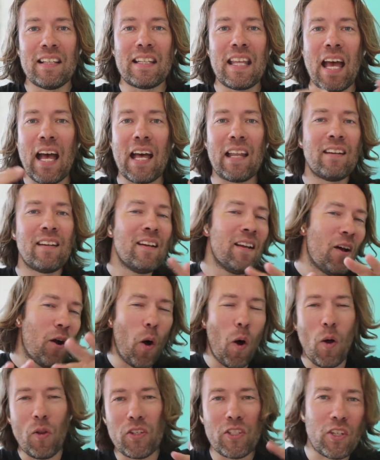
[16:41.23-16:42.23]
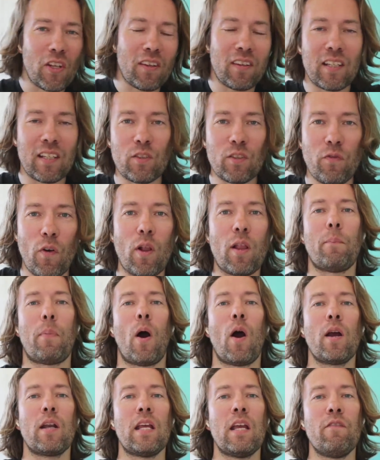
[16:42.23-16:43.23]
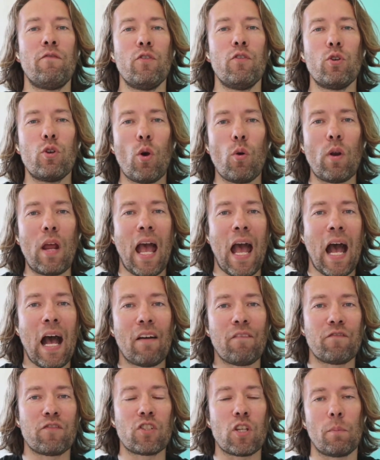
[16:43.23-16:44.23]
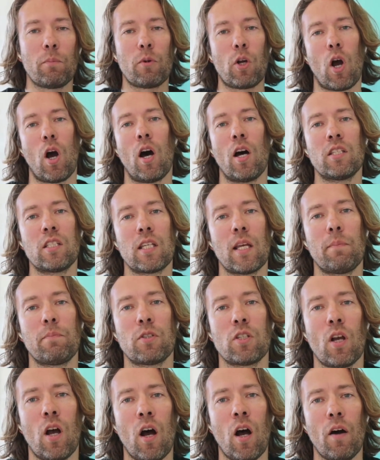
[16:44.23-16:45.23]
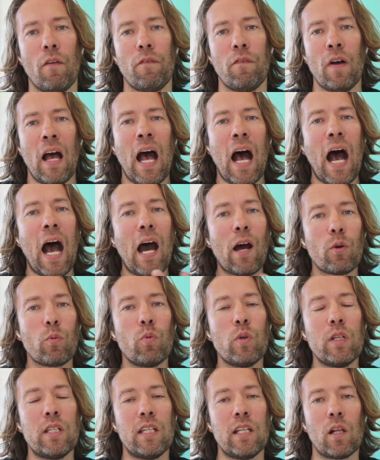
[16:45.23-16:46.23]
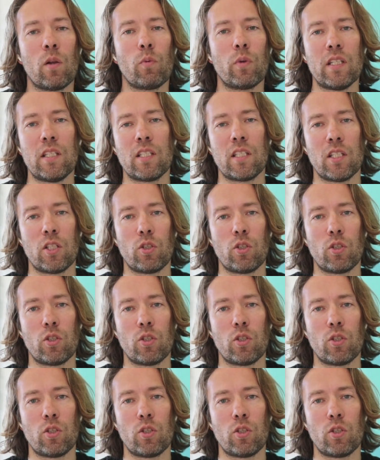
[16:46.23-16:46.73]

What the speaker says: that all these other things fall apart if you don't have some concepts of how do we deal with these